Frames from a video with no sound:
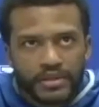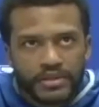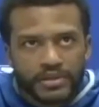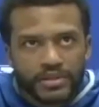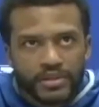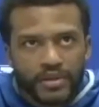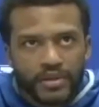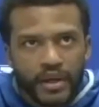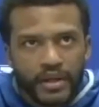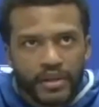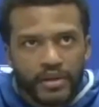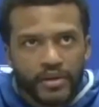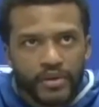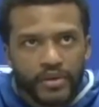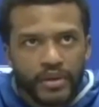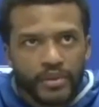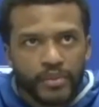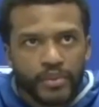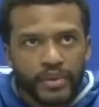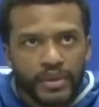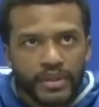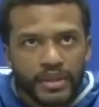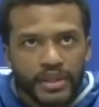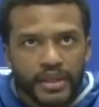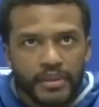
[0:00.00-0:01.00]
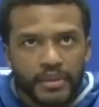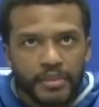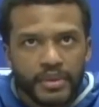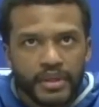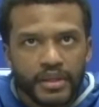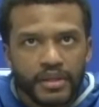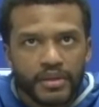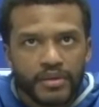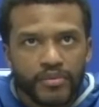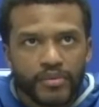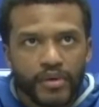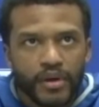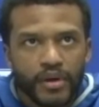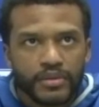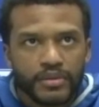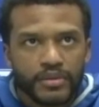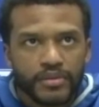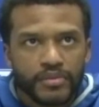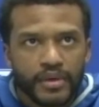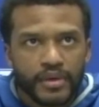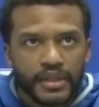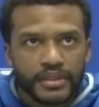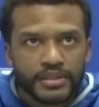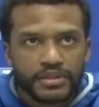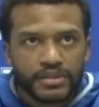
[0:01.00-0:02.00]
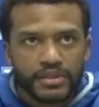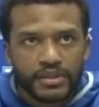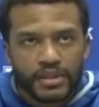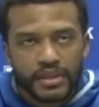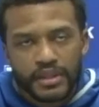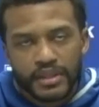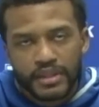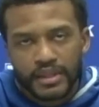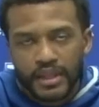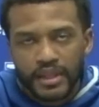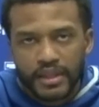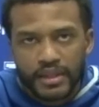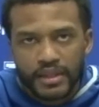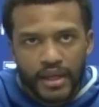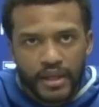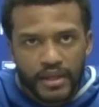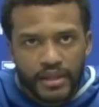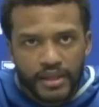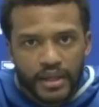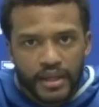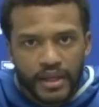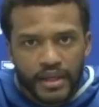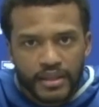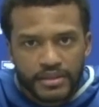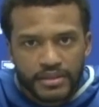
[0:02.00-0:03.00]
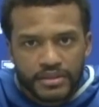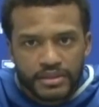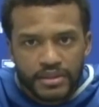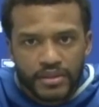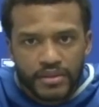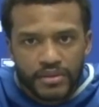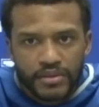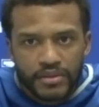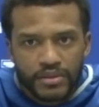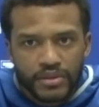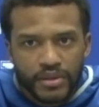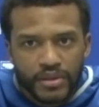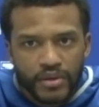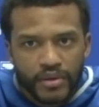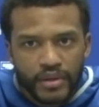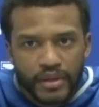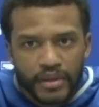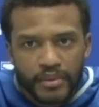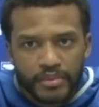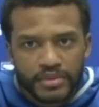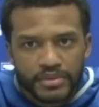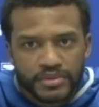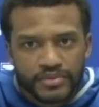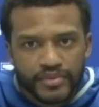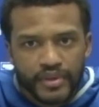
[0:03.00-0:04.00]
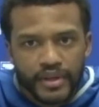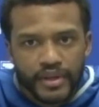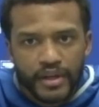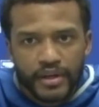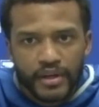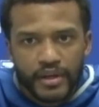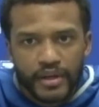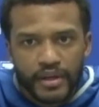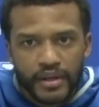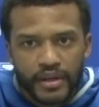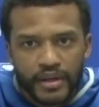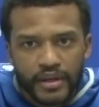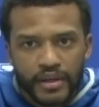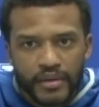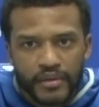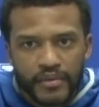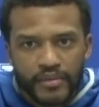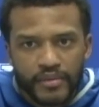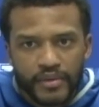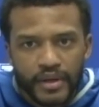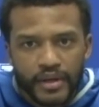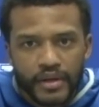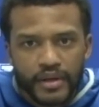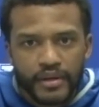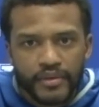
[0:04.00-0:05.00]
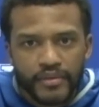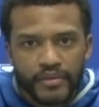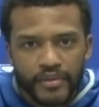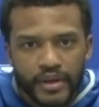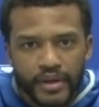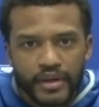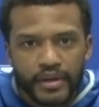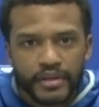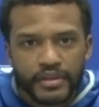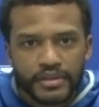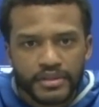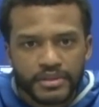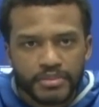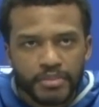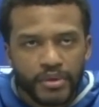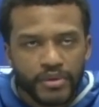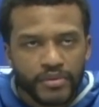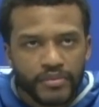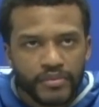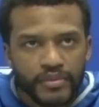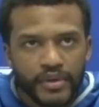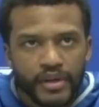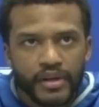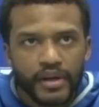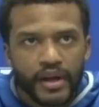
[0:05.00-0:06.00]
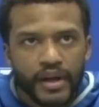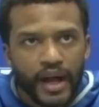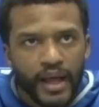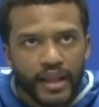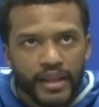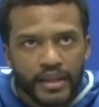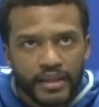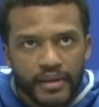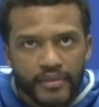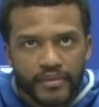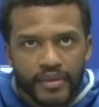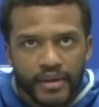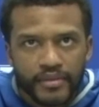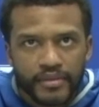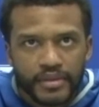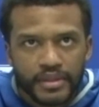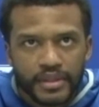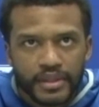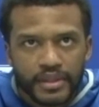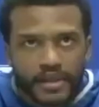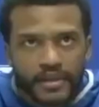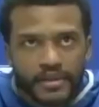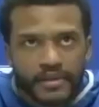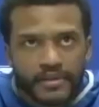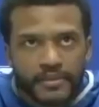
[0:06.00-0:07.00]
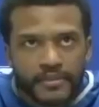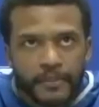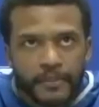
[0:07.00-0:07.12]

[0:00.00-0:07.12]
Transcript: So I know he wouldn't lead me in the wrong direction or anything like that. So, you know, he was very, very, very, spoke very highly of everything.